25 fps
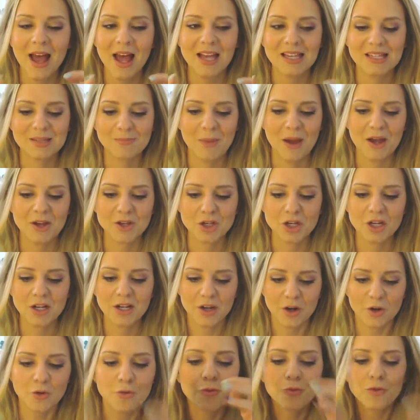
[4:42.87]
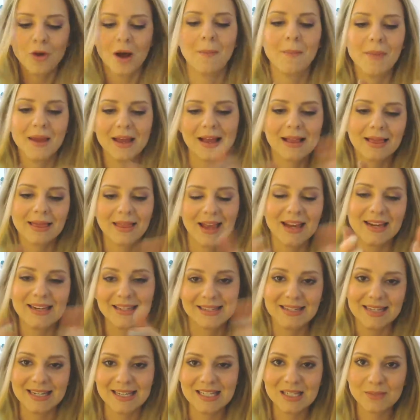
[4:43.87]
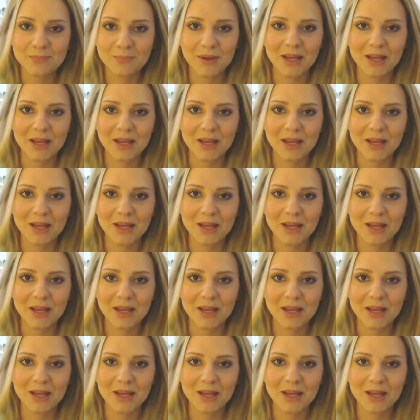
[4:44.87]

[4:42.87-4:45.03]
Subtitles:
especially rubbing like this,